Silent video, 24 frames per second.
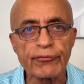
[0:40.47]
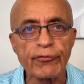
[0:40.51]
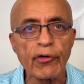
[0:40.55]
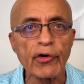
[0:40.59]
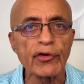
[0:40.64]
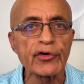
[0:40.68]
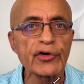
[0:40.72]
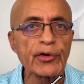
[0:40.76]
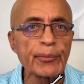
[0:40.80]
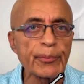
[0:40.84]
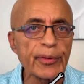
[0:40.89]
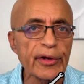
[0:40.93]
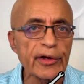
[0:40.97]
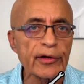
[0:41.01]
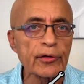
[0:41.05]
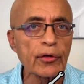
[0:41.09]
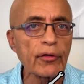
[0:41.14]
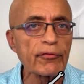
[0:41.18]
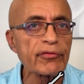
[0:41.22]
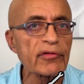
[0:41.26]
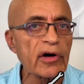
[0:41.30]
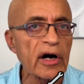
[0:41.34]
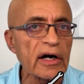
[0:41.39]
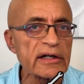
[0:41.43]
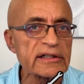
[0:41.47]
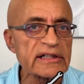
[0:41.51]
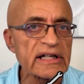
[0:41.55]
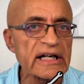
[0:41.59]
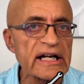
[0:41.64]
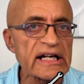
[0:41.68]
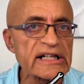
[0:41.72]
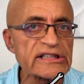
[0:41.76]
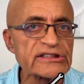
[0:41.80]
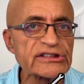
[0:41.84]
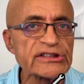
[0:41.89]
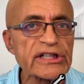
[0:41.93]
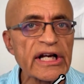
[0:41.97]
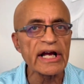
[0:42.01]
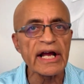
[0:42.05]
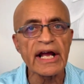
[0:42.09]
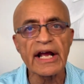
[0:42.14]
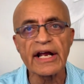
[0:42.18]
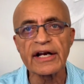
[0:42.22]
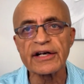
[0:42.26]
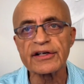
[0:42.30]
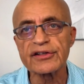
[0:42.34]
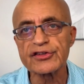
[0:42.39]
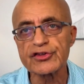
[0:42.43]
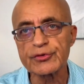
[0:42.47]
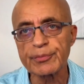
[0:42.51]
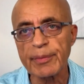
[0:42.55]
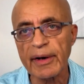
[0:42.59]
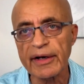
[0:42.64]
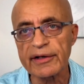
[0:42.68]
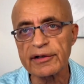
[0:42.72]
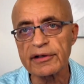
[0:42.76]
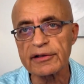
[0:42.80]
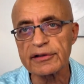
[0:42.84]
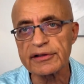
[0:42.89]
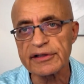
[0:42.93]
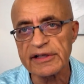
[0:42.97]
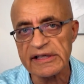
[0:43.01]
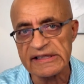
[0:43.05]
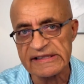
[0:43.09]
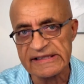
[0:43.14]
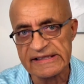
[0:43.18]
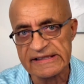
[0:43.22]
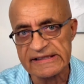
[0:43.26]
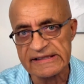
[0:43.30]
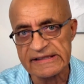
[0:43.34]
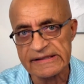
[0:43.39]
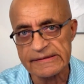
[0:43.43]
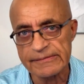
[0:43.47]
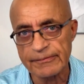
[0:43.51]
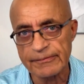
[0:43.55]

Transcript: for repair of cartilage and spinal discs.